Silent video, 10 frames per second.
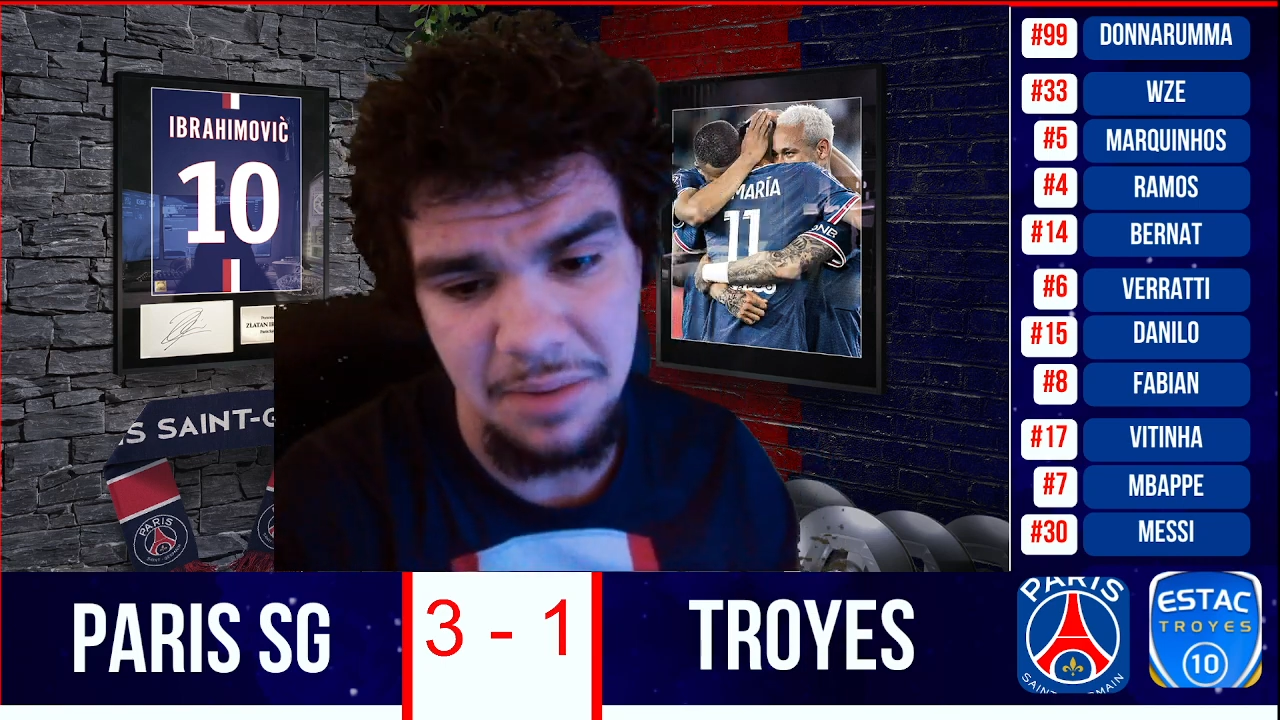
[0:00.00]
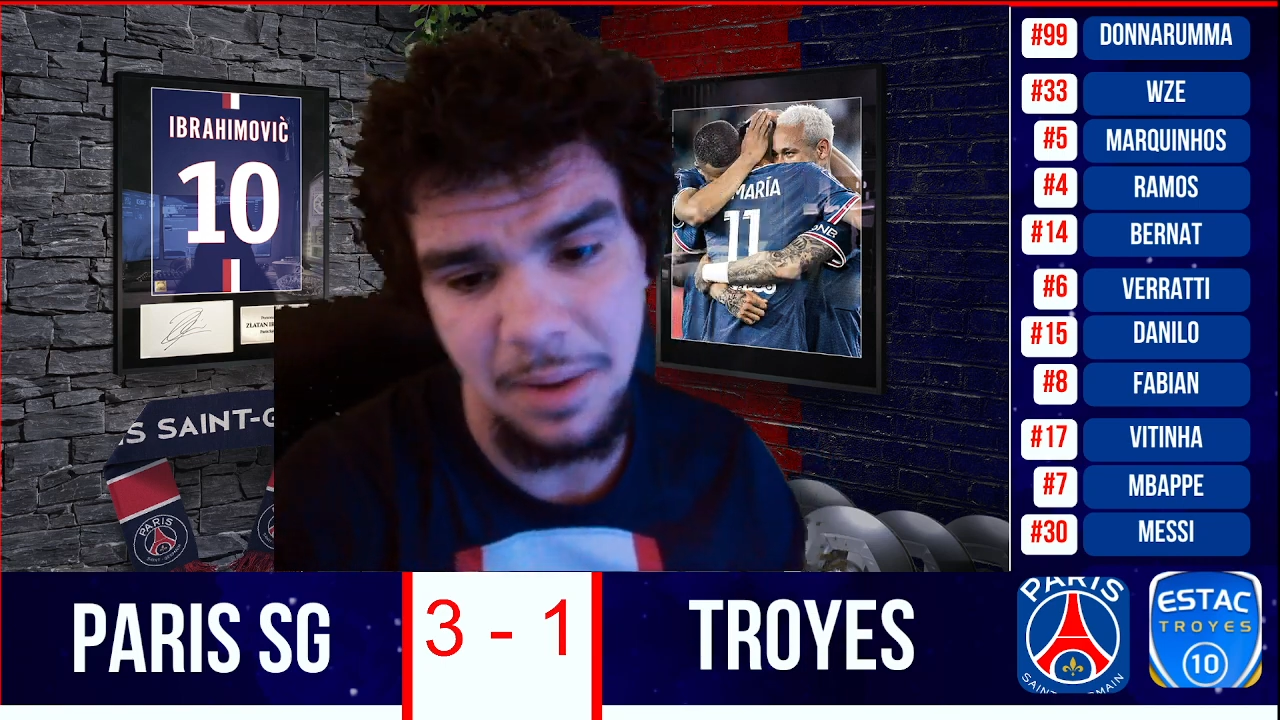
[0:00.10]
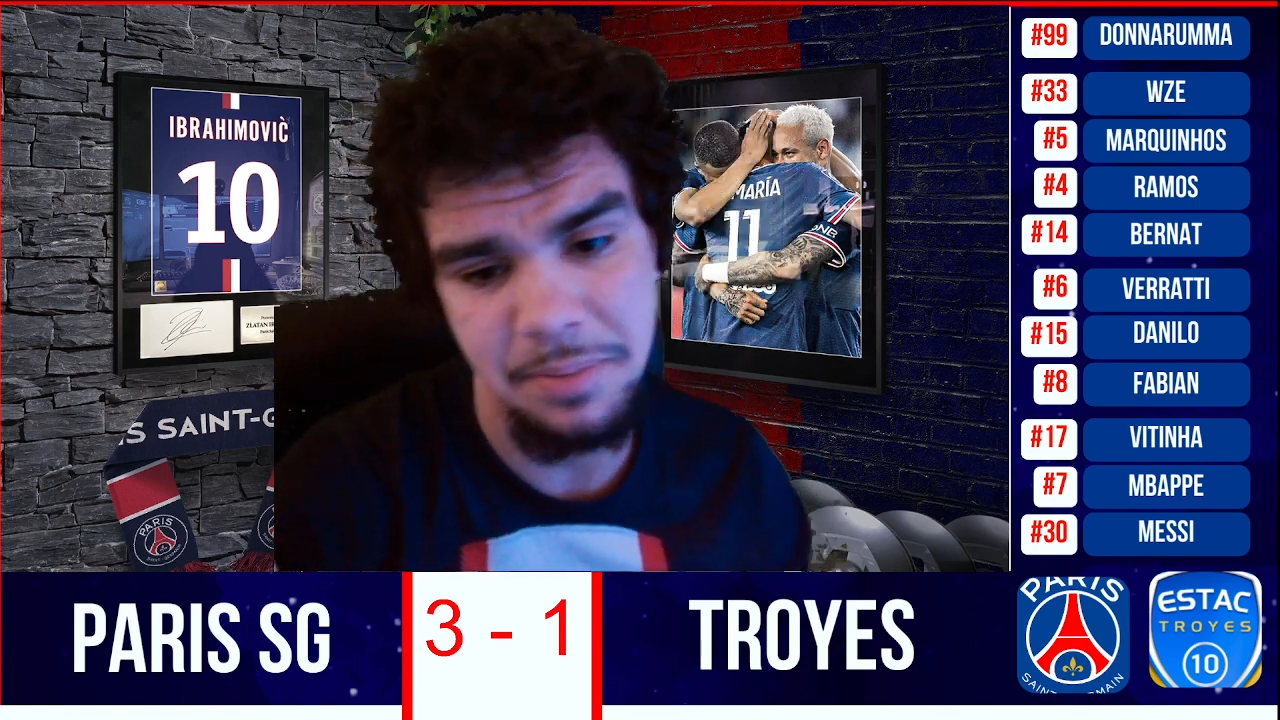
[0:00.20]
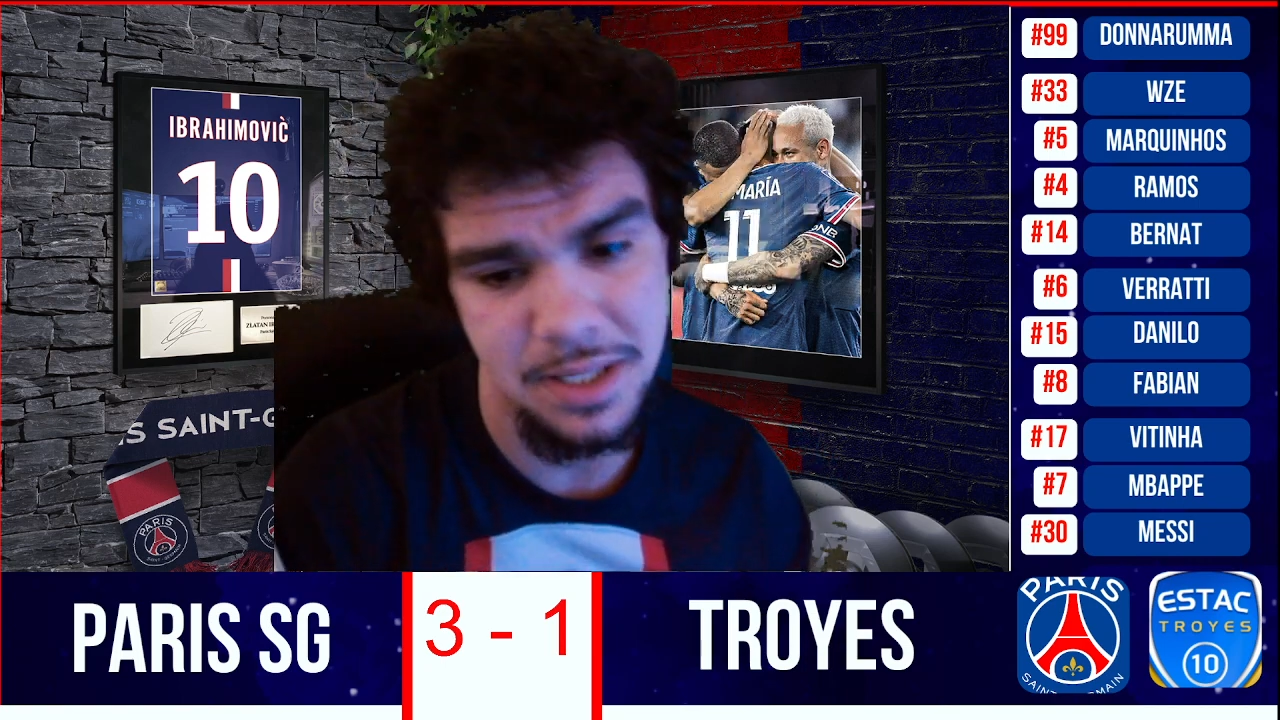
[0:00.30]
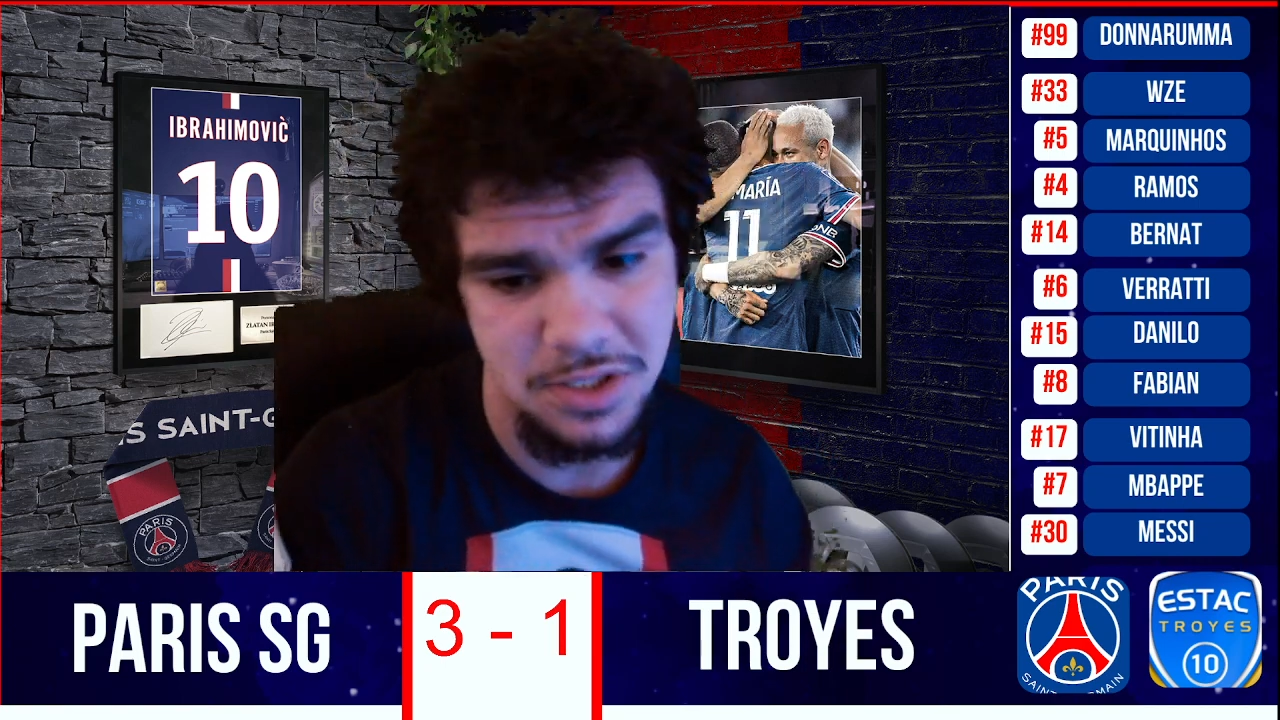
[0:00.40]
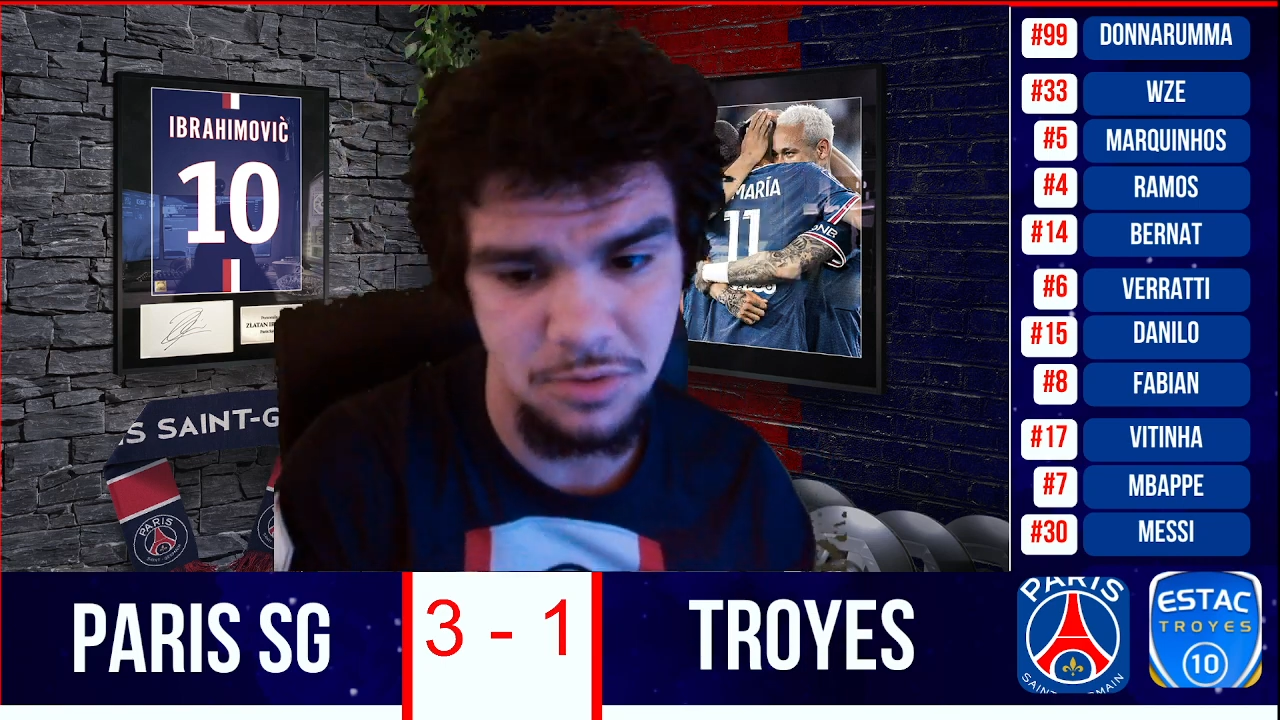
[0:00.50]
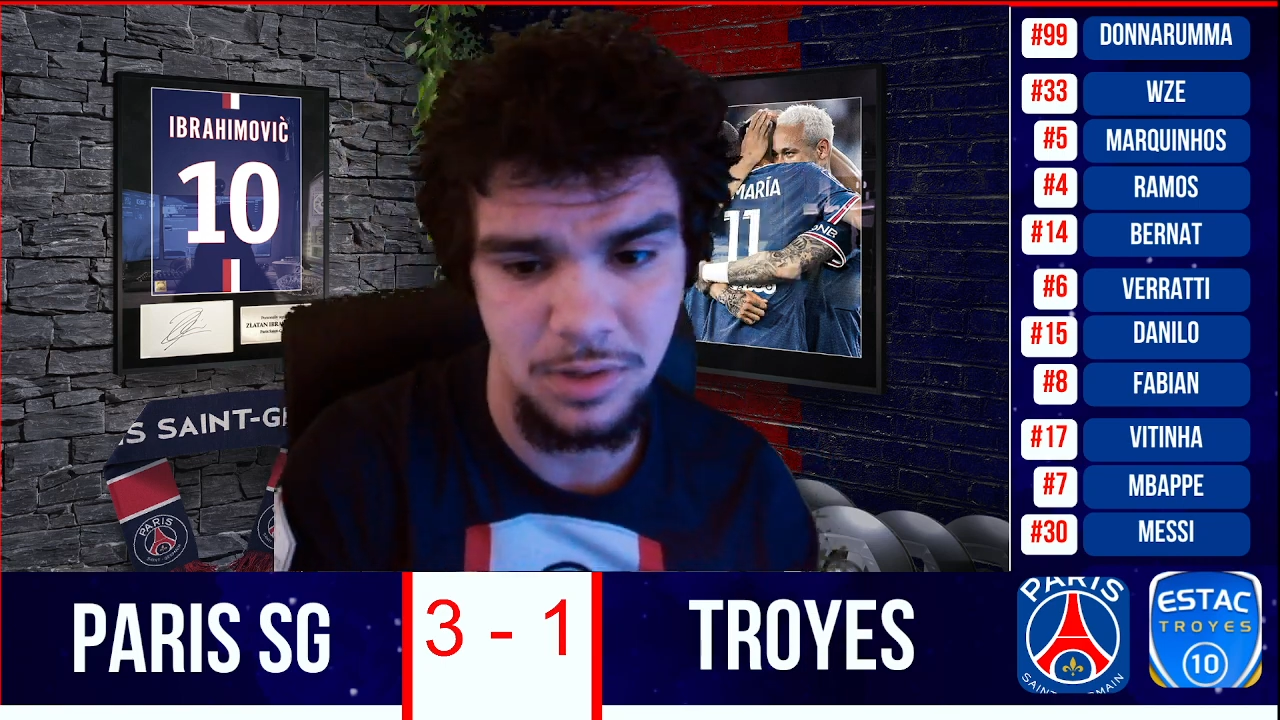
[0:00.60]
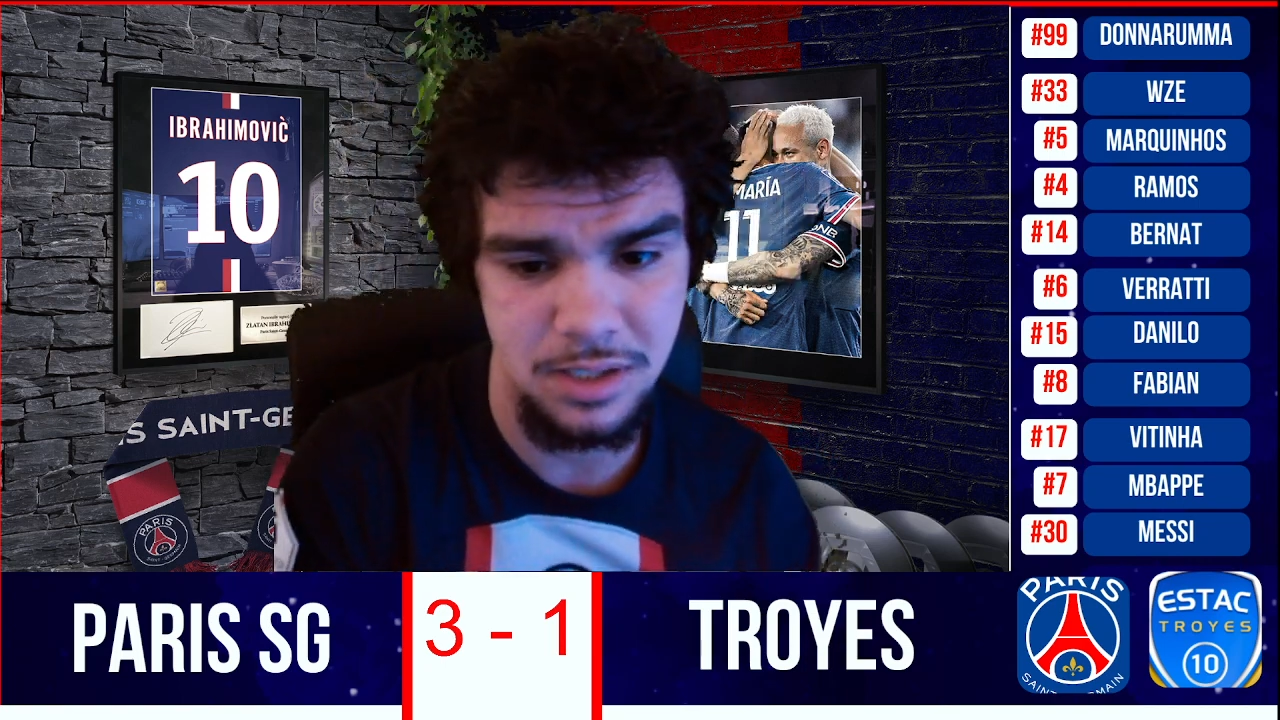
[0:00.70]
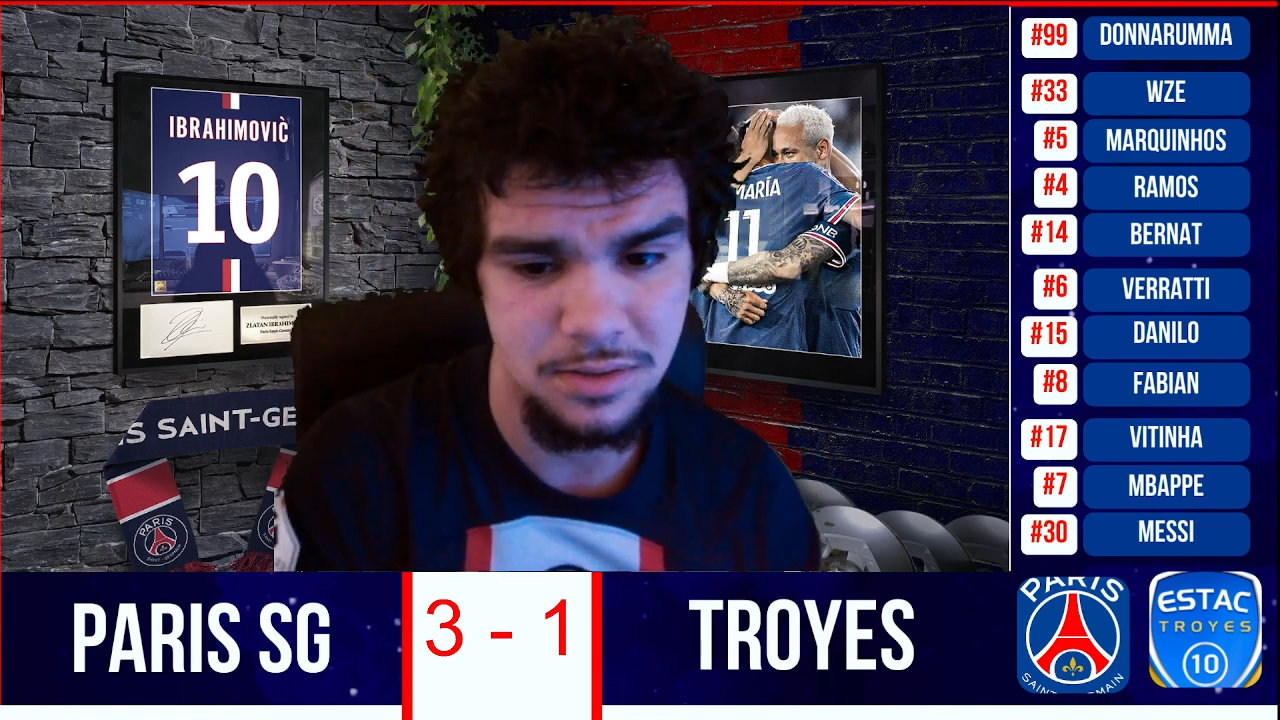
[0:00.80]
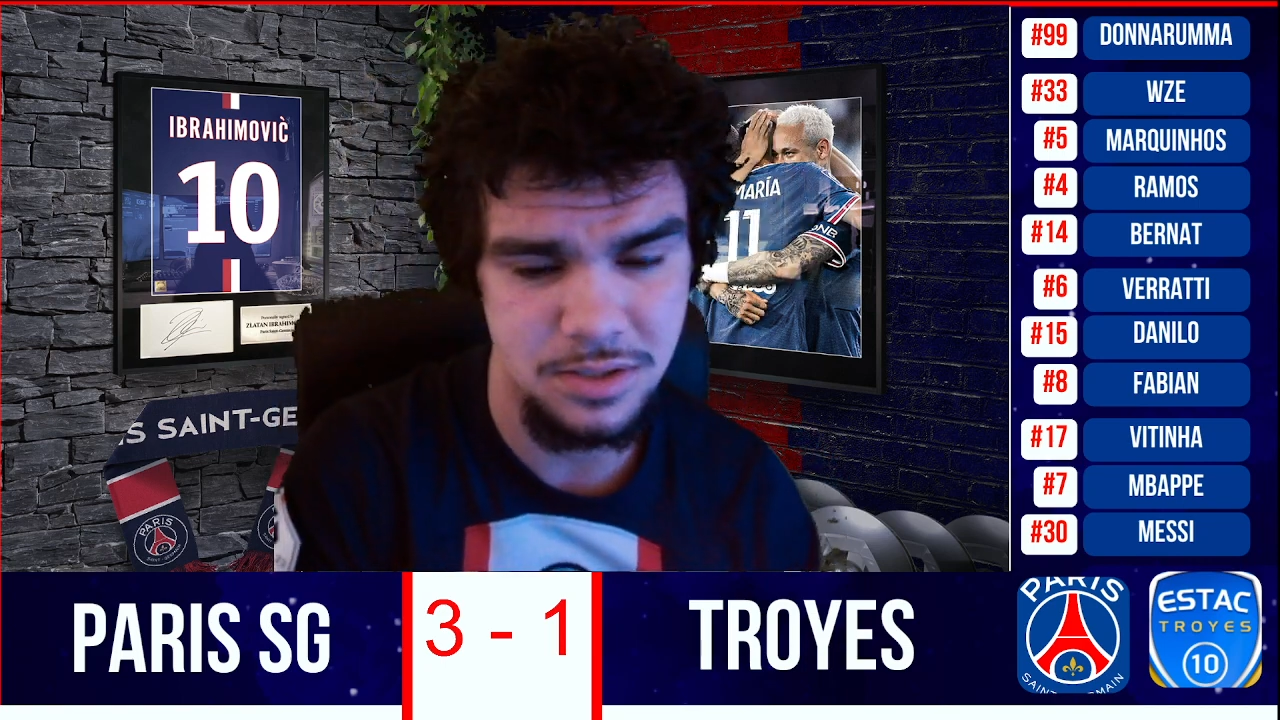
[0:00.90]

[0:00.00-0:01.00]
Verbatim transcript: Mbappe scored.